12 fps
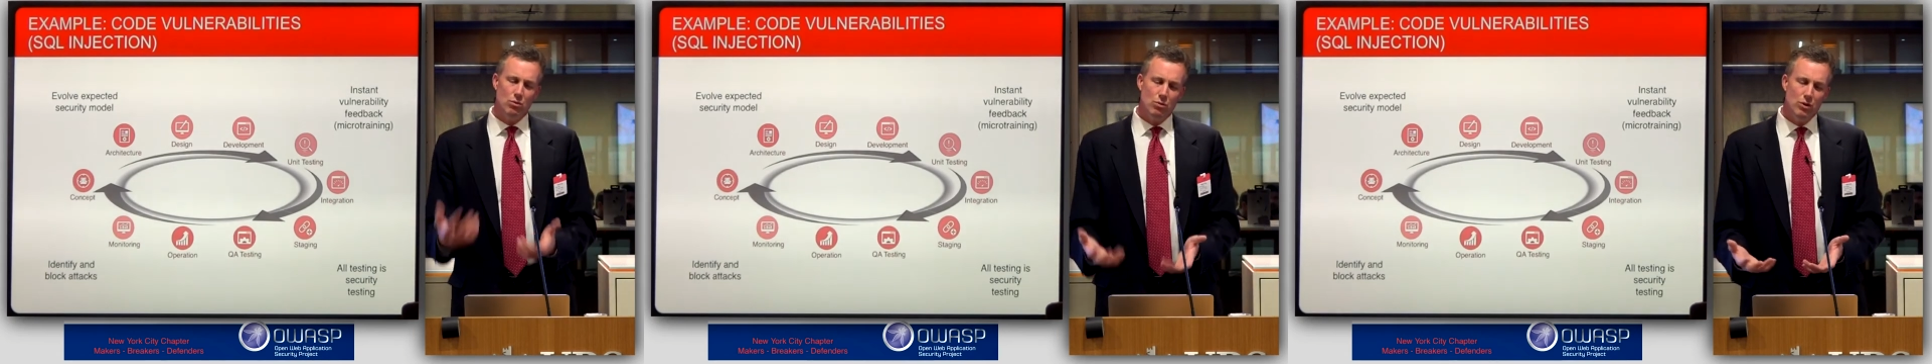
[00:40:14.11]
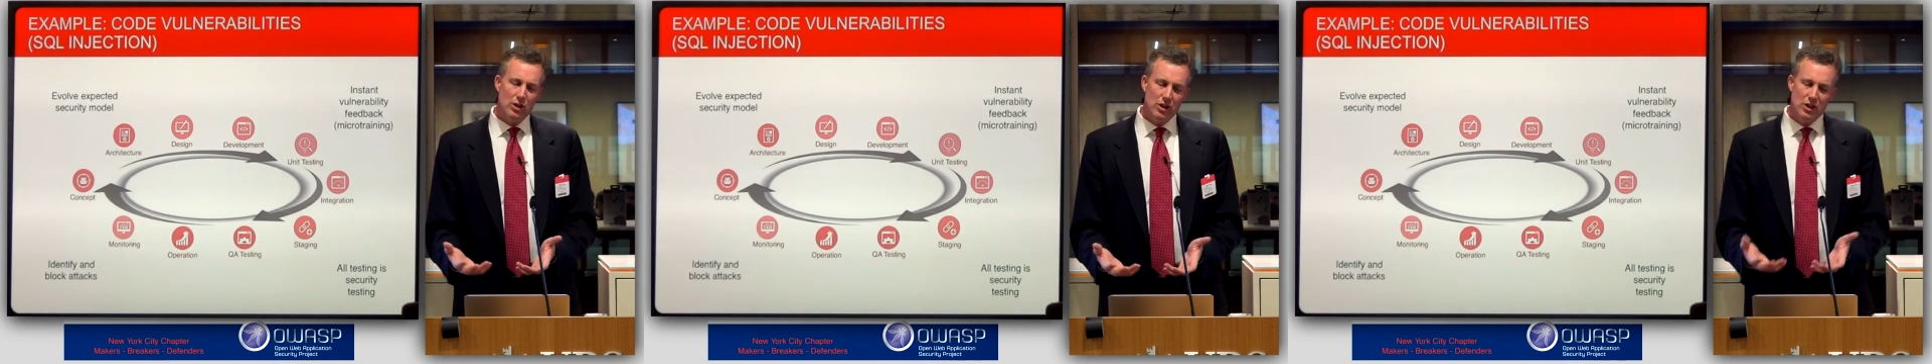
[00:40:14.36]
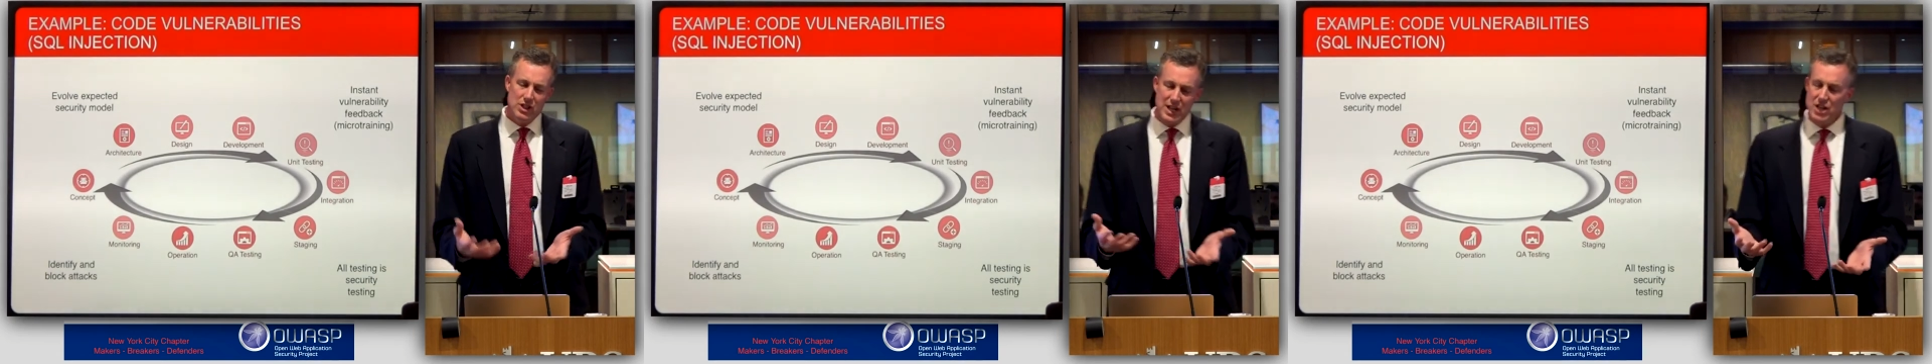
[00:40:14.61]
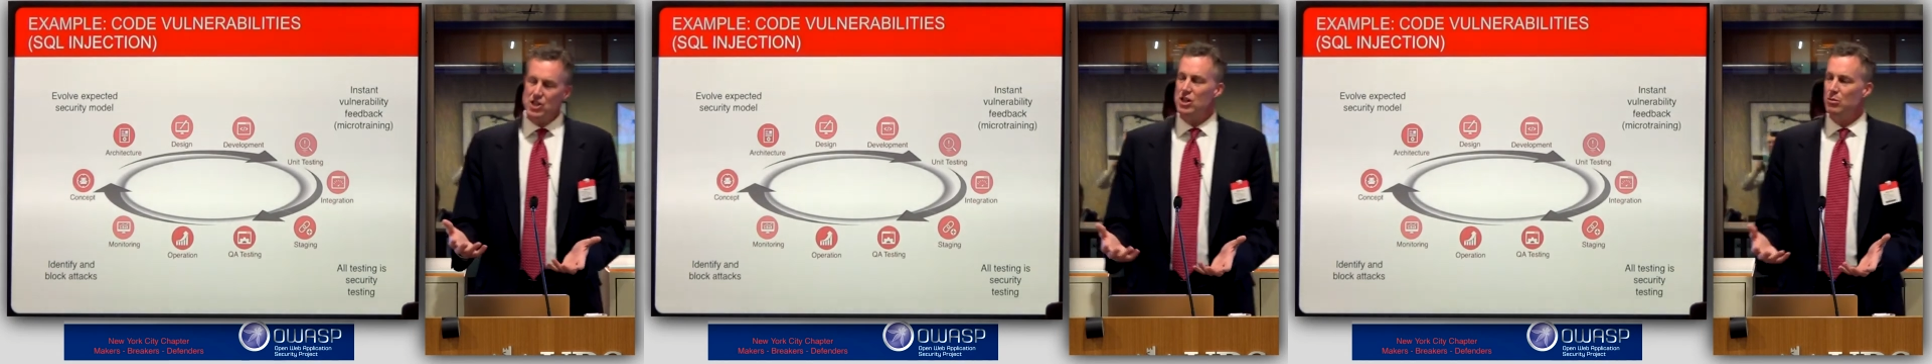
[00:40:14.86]
with a, this
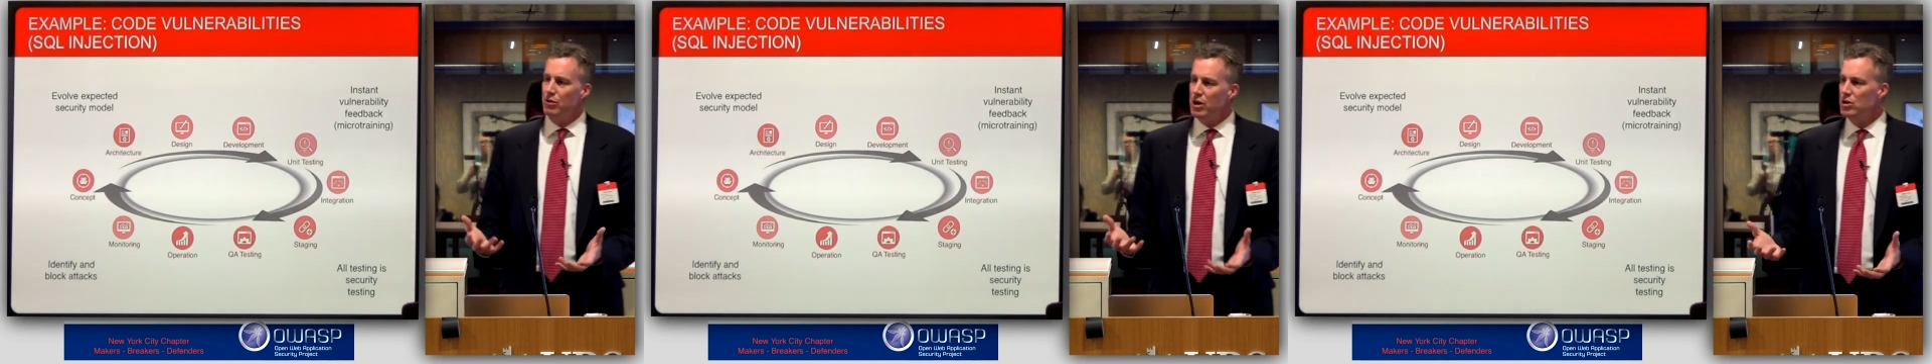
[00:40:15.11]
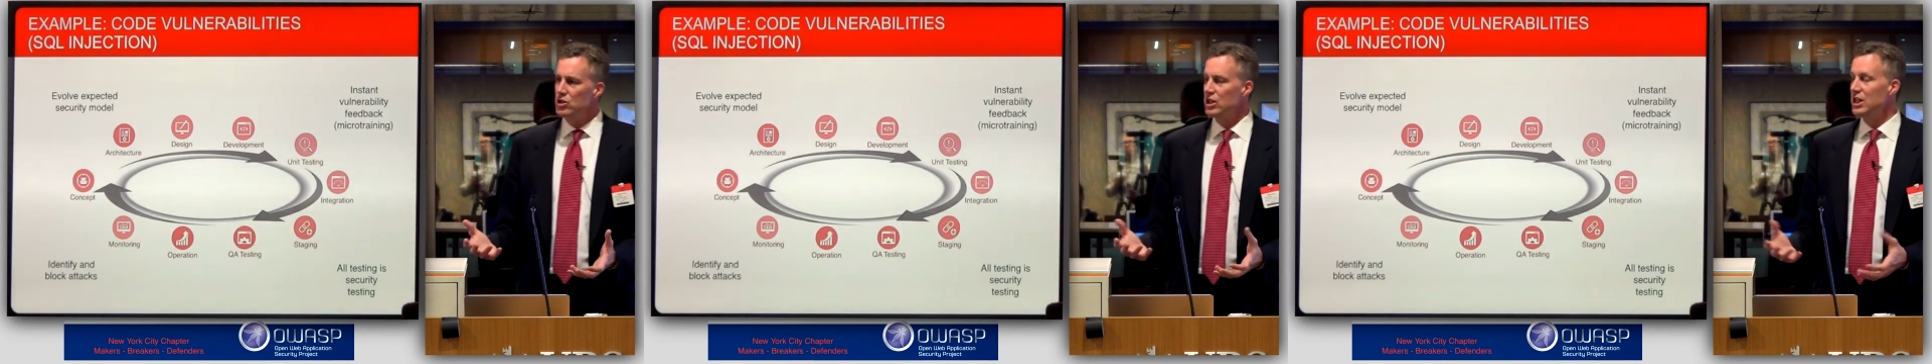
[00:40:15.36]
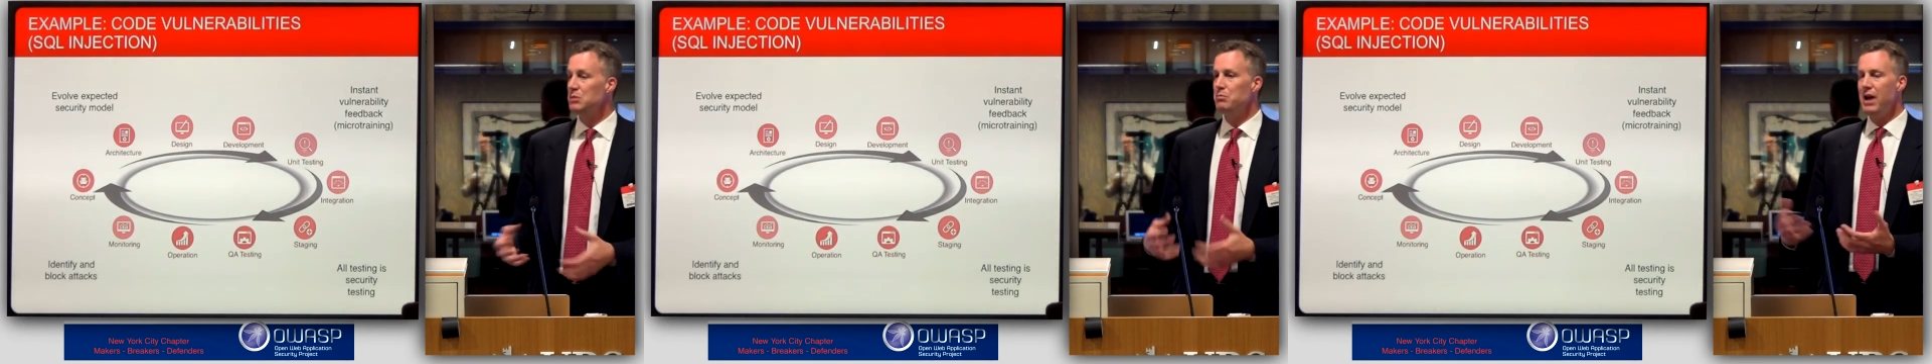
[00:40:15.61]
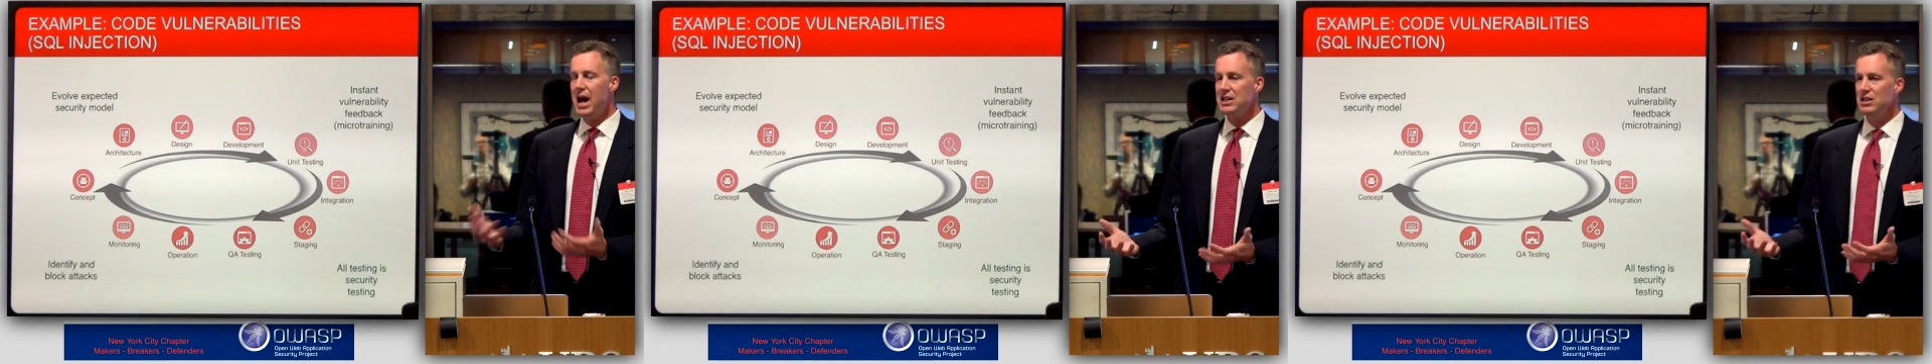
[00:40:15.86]
agent approach, it's
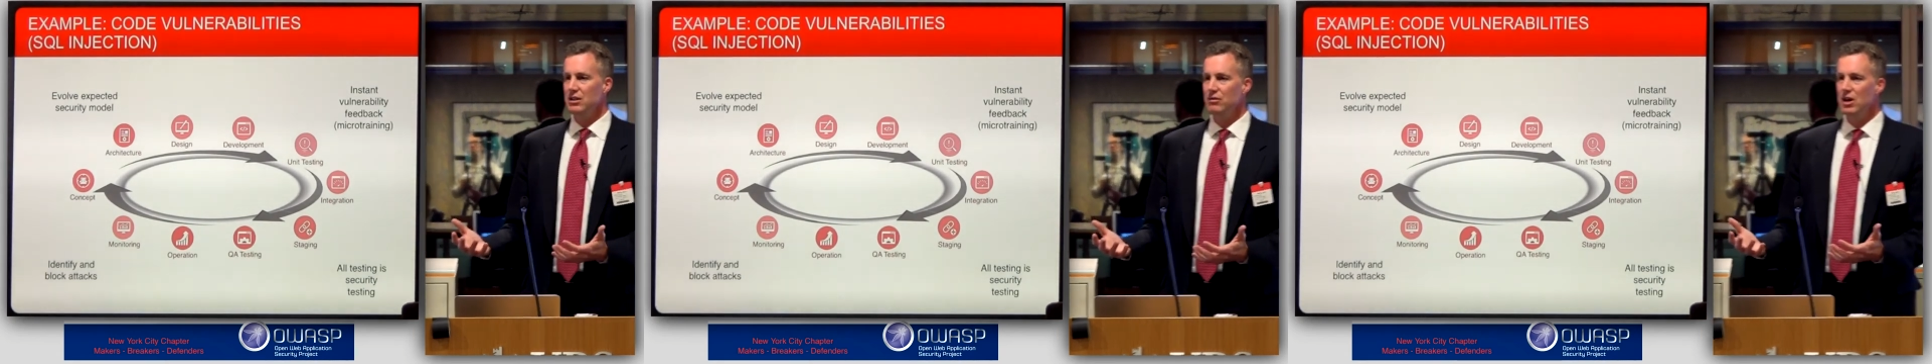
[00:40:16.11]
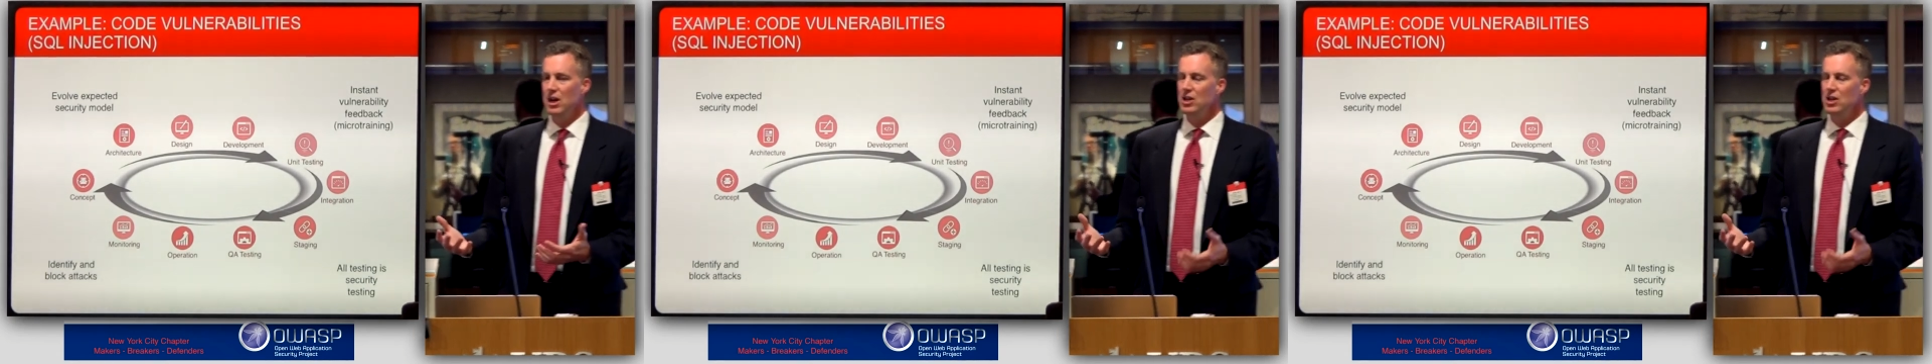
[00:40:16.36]
passive.